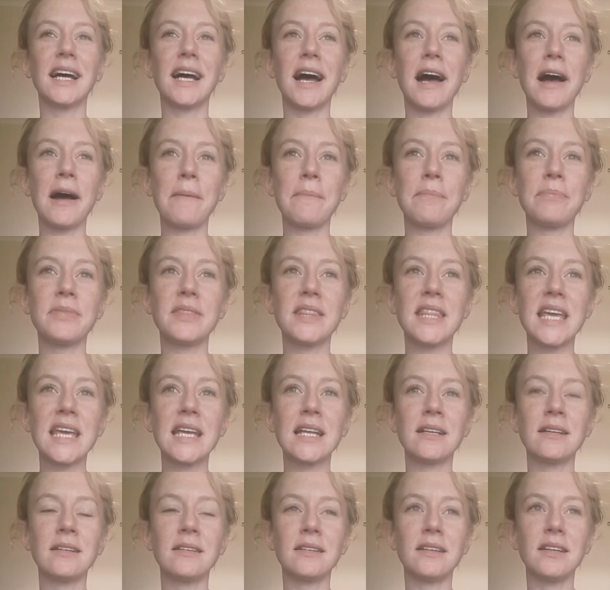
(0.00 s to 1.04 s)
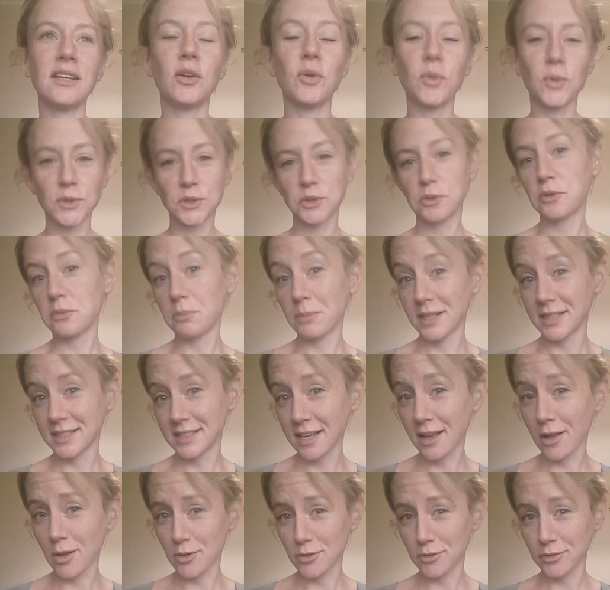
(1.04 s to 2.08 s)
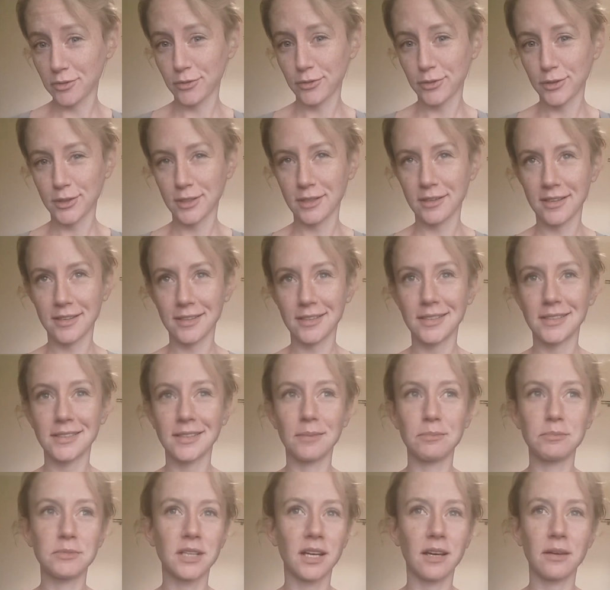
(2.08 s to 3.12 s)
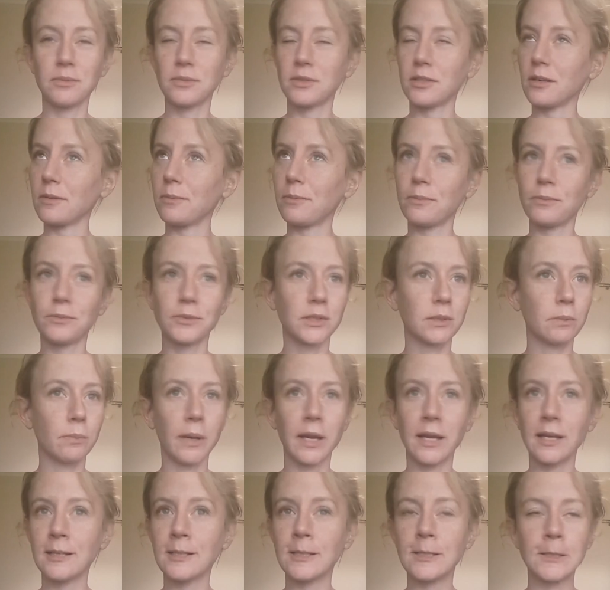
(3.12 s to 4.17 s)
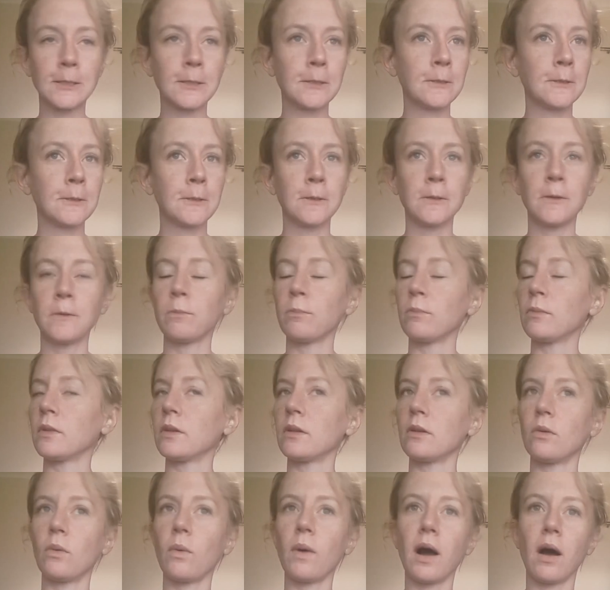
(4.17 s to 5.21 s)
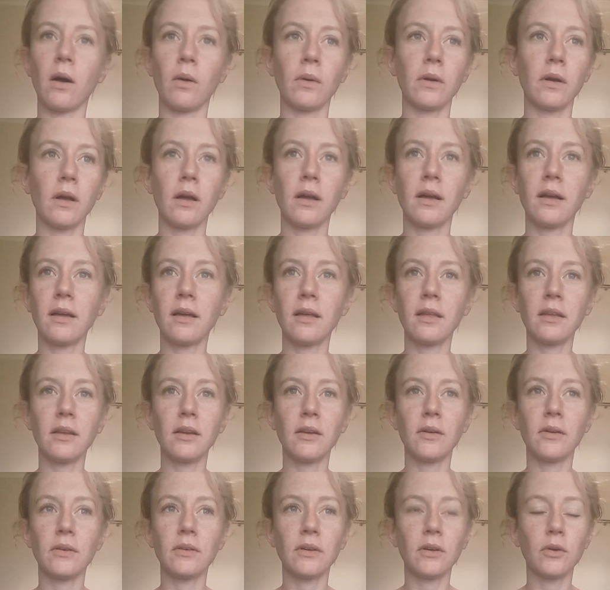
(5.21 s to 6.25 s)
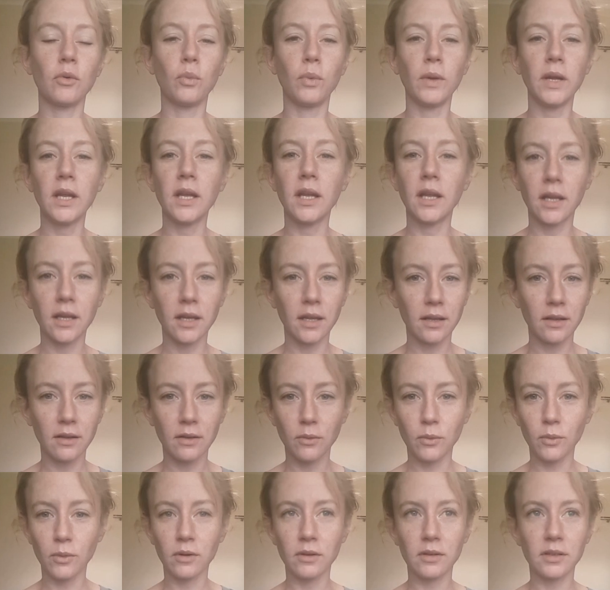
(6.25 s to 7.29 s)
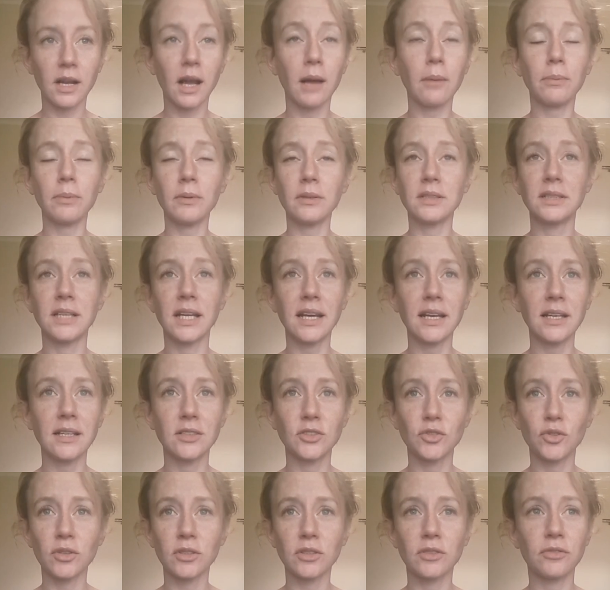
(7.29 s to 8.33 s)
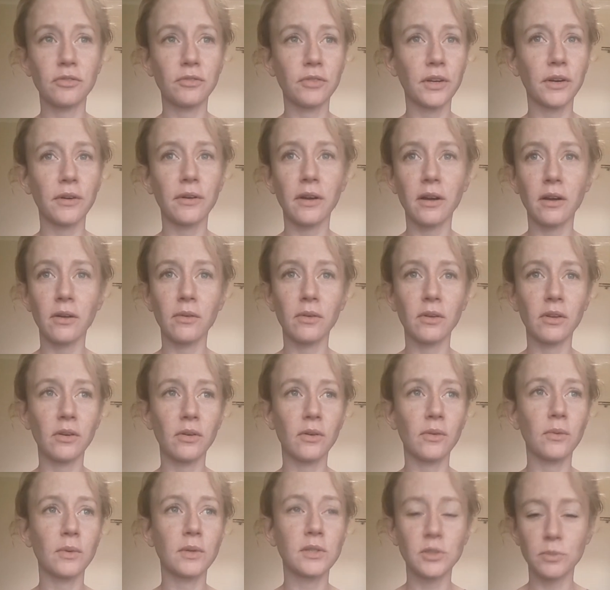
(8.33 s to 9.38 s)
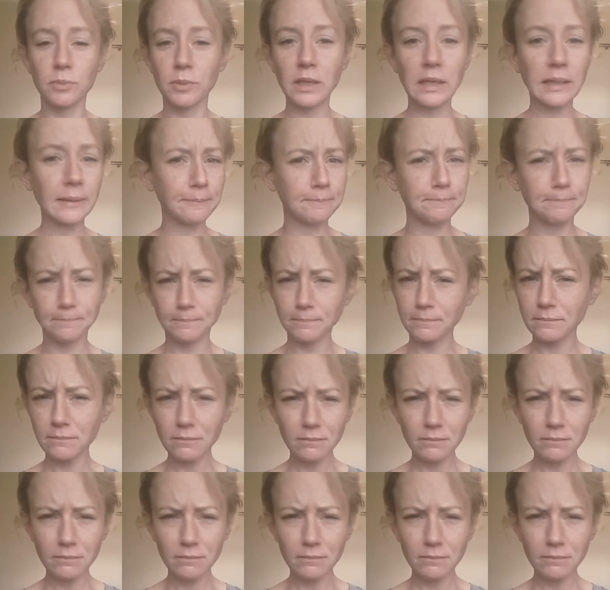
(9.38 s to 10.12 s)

Then, also with myself, sometimes I spend, wow, a week or a couple of days trying to figure out, what's been